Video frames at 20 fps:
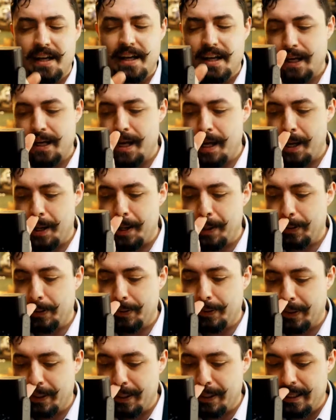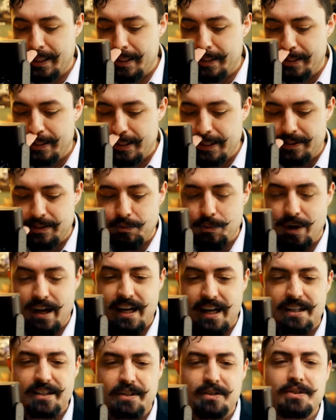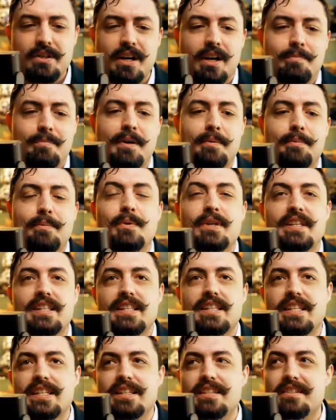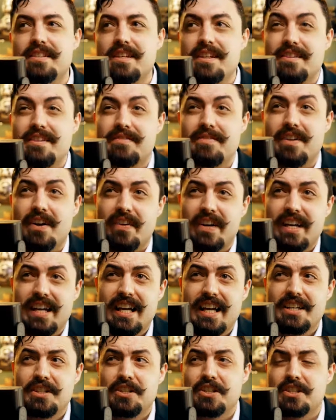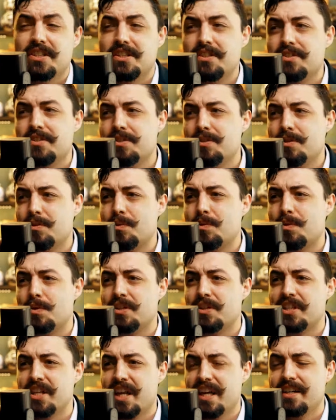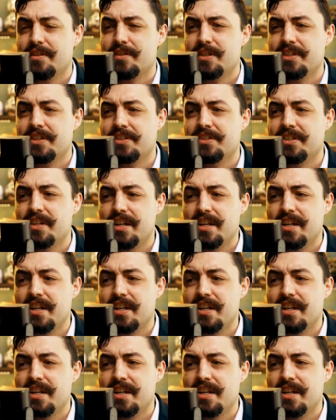Now, the easiest way to come up with these variations or changes